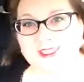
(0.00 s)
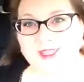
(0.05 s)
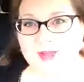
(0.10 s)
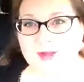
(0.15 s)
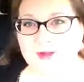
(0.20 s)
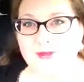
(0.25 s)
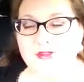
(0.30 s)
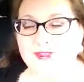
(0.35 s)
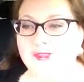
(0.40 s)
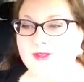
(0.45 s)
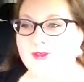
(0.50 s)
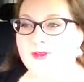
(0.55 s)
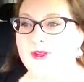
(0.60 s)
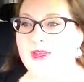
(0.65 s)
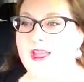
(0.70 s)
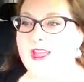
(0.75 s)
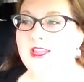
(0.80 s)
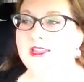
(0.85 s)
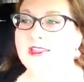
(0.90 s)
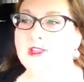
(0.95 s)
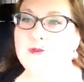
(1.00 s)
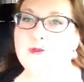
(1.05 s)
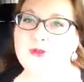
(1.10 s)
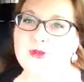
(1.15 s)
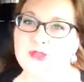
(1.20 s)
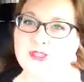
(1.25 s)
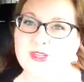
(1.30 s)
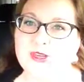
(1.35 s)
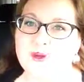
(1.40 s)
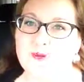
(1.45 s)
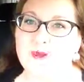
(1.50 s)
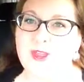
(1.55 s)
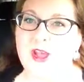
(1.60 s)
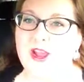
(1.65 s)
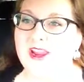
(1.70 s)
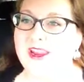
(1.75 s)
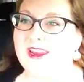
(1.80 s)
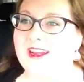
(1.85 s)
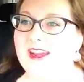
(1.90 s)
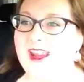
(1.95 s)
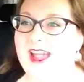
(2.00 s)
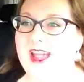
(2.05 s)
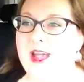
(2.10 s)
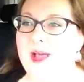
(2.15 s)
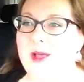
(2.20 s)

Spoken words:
though, to boost your blogging.